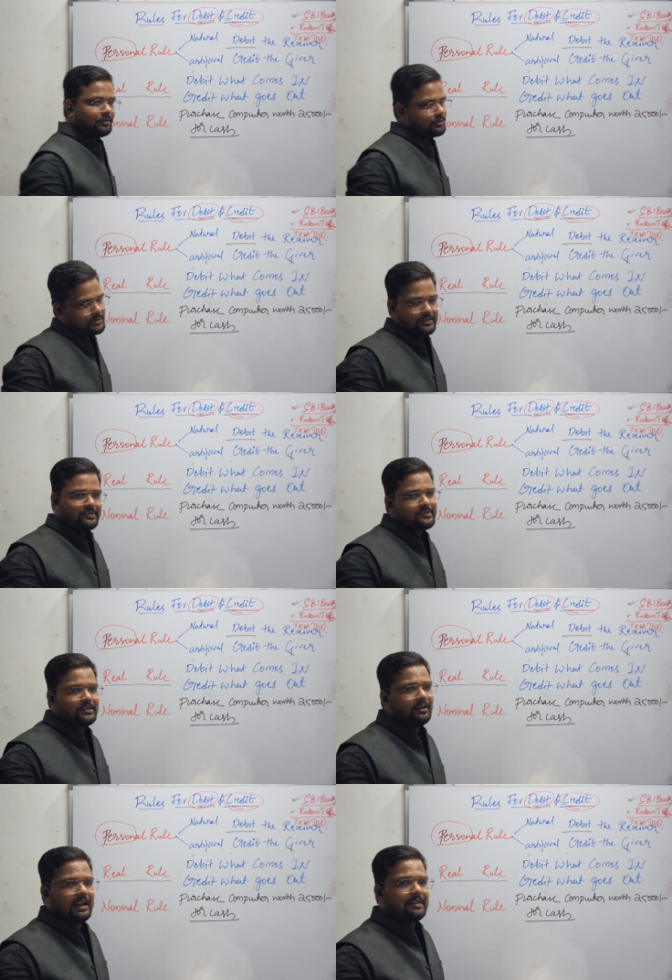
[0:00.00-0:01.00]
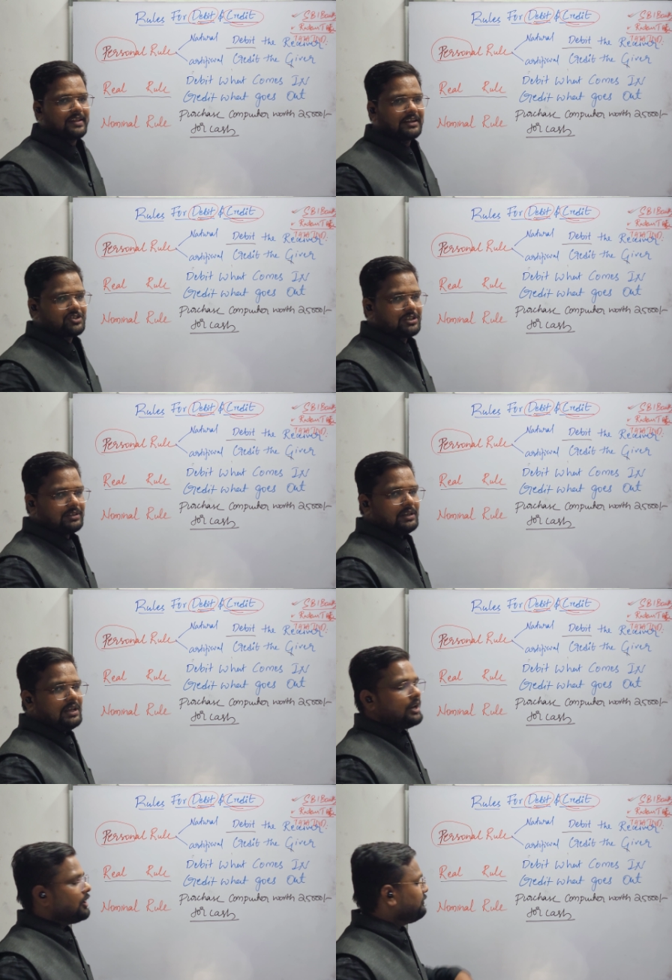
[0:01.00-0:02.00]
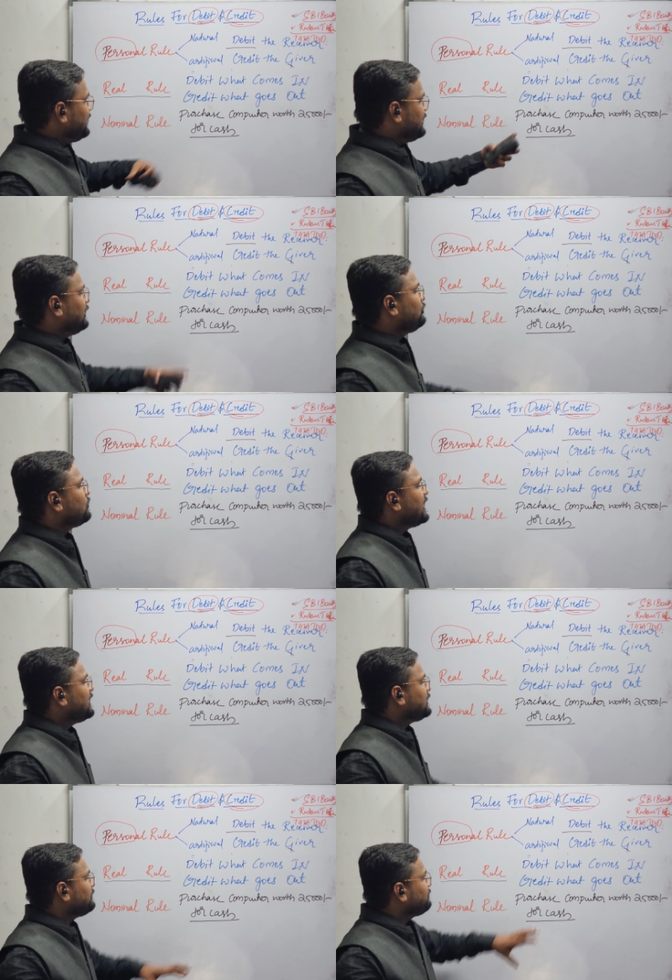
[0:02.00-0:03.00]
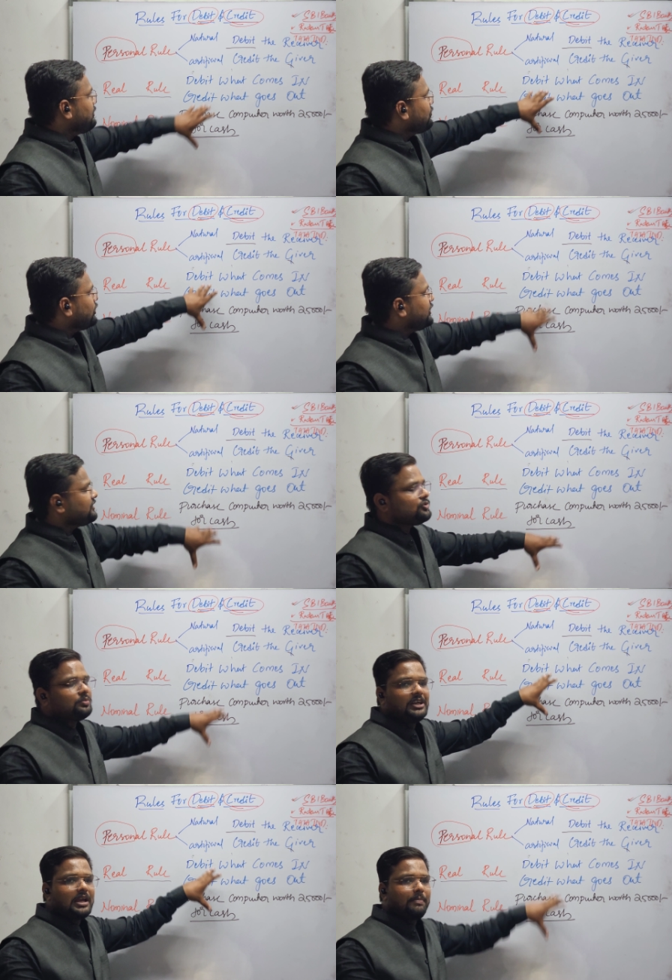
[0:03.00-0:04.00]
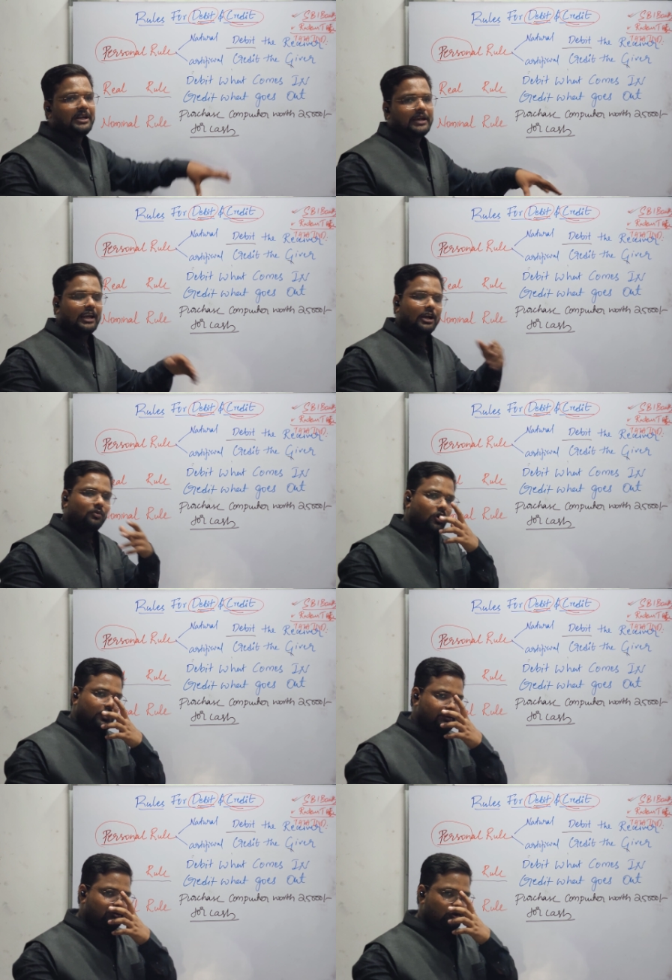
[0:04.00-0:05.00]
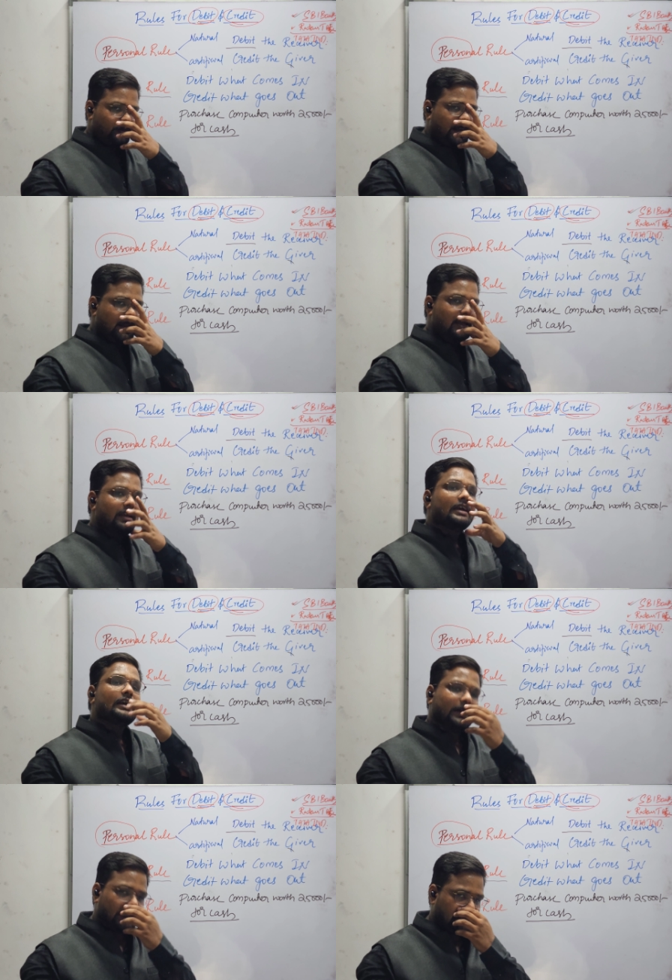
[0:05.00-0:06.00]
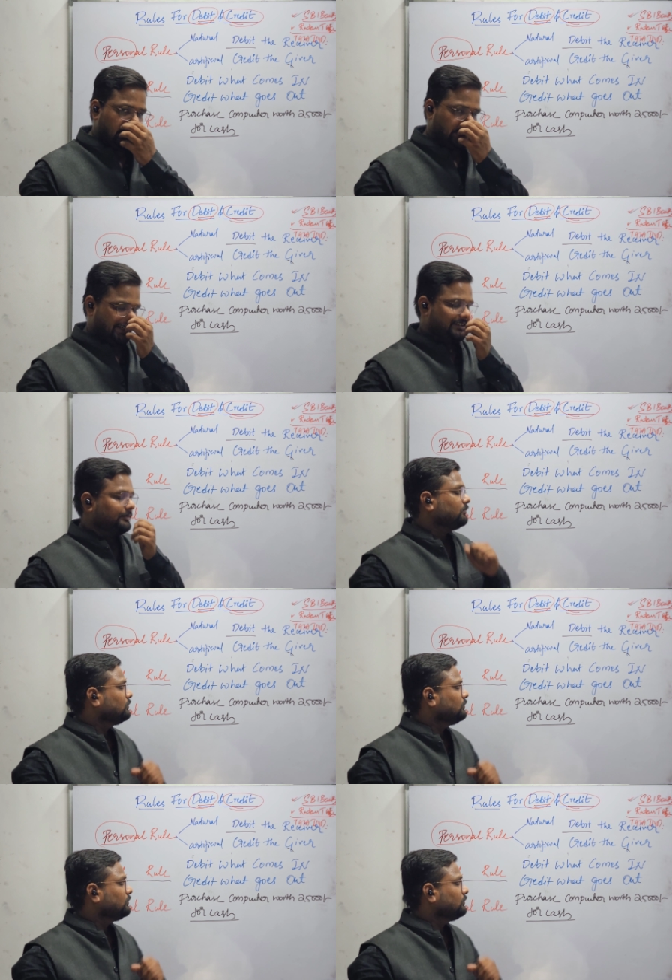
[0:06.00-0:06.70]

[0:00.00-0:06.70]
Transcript: so this is the transaction. Now we need to identify what is to be debited and what is to be credited.